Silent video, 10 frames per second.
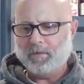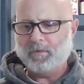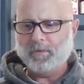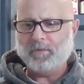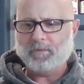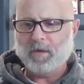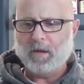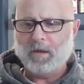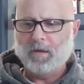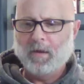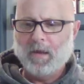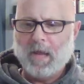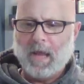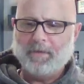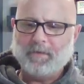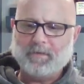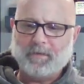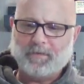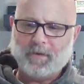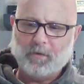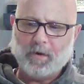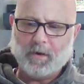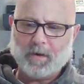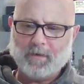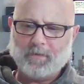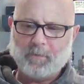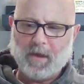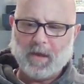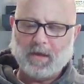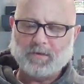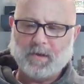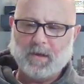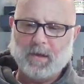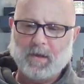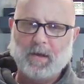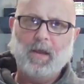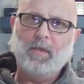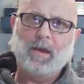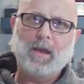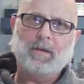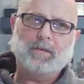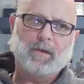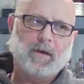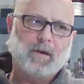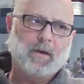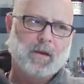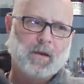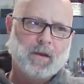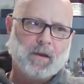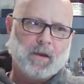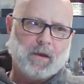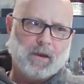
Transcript: He, this is gonna, as this distillery gets some age and and they get, uh,